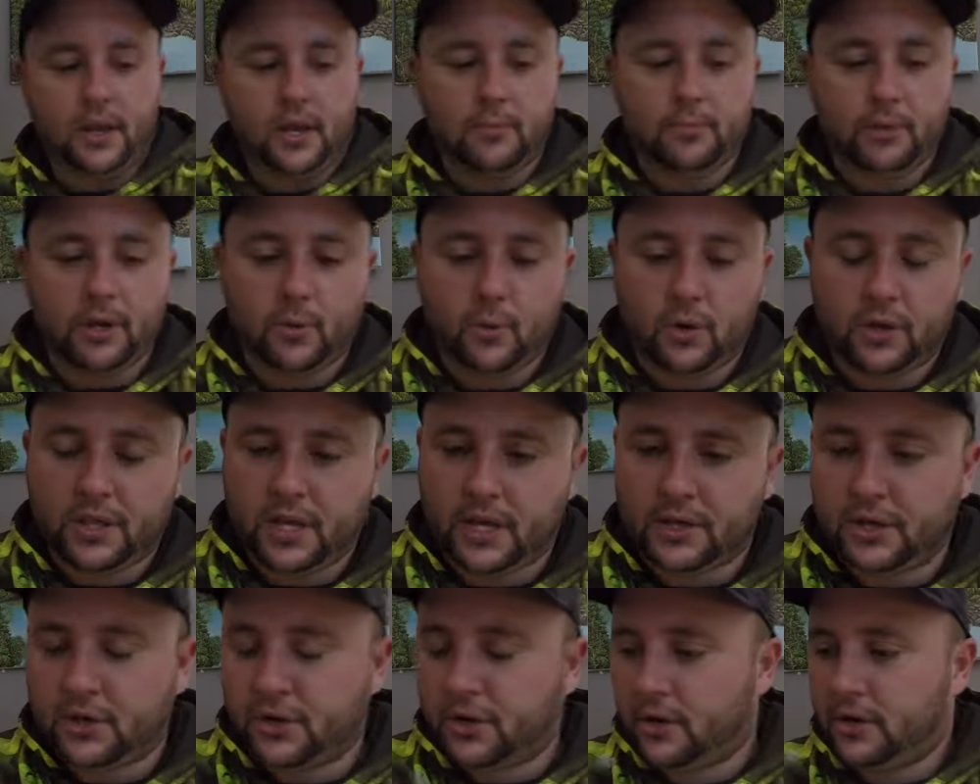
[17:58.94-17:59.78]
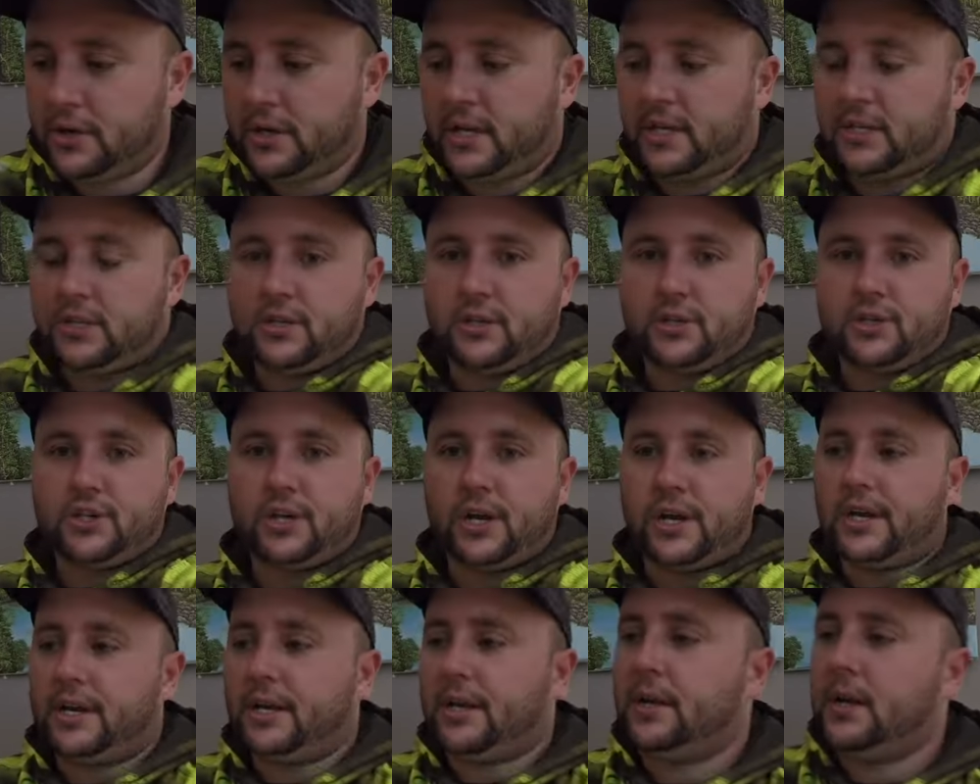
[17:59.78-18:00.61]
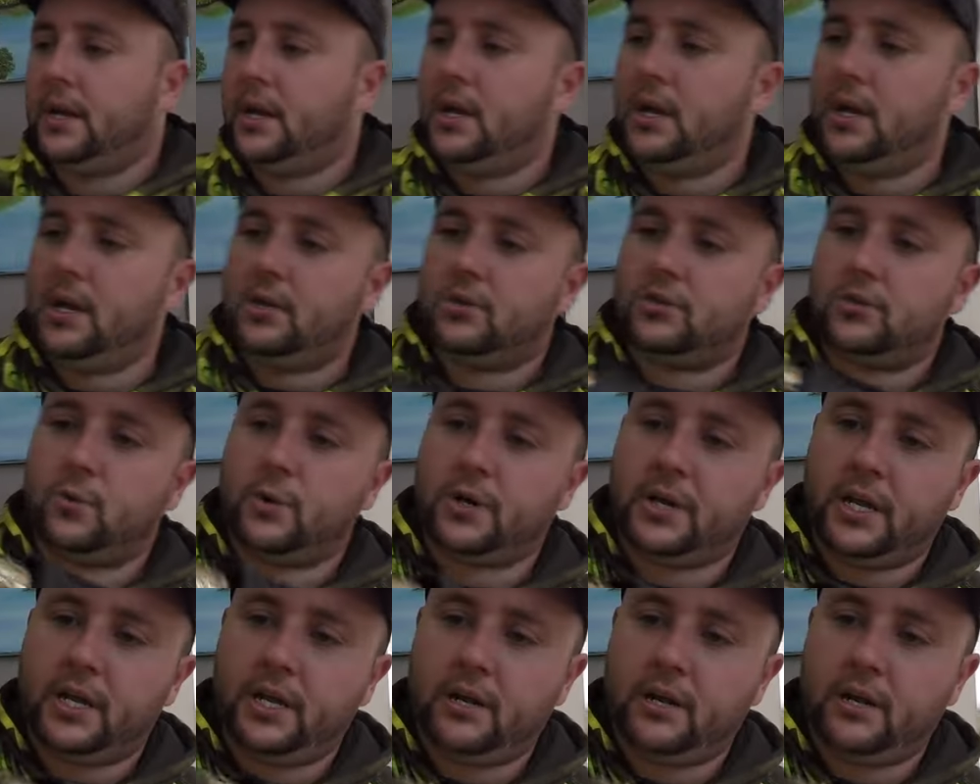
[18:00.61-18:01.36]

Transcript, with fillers: but you want that to turn nice and shiny. So we're going to